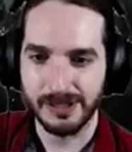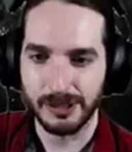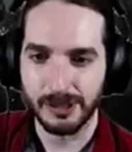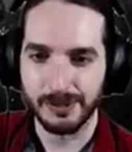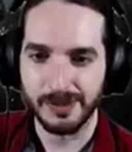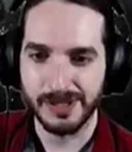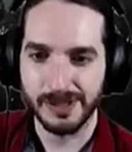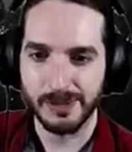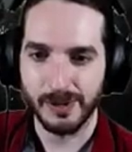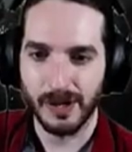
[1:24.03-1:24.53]

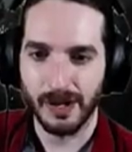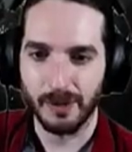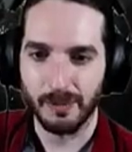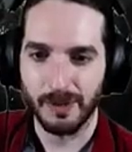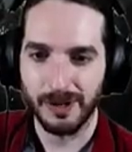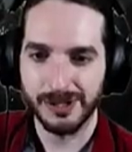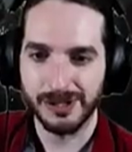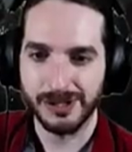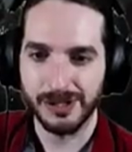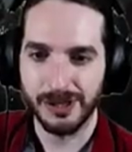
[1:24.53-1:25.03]
Louisoix
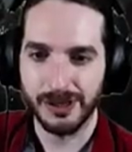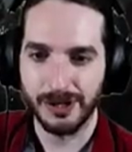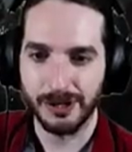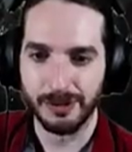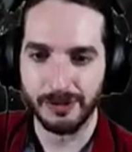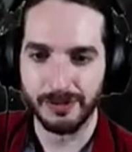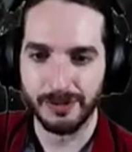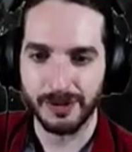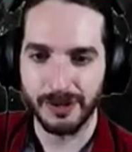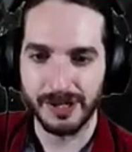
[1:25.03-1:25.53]
watcheth
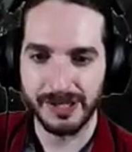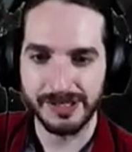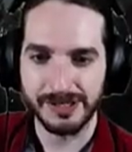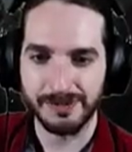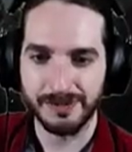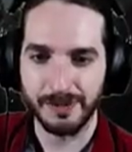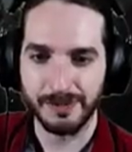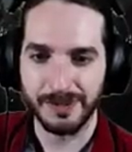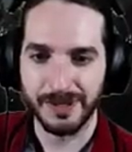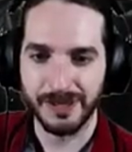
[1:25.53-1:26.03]
over
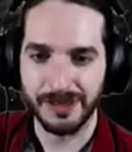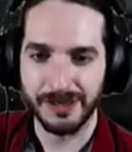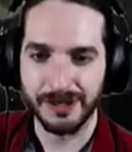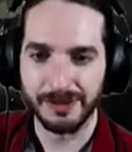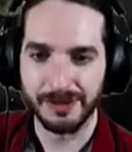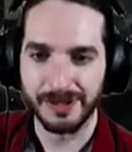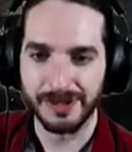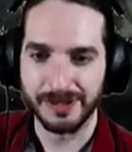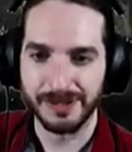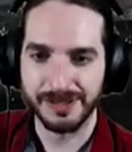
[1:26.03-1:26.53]
us from the
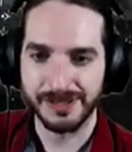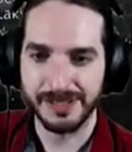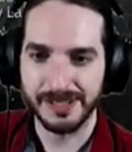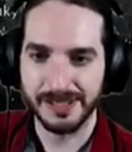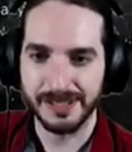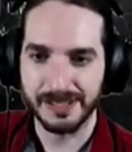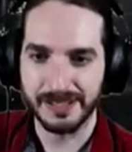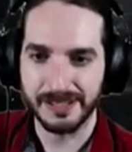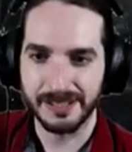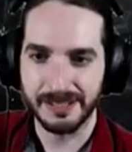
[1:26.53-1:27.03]
ethereal
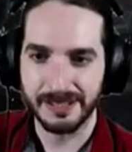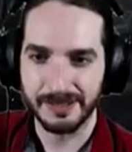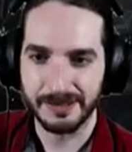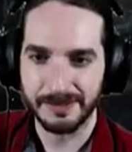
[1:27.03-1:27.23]
sea.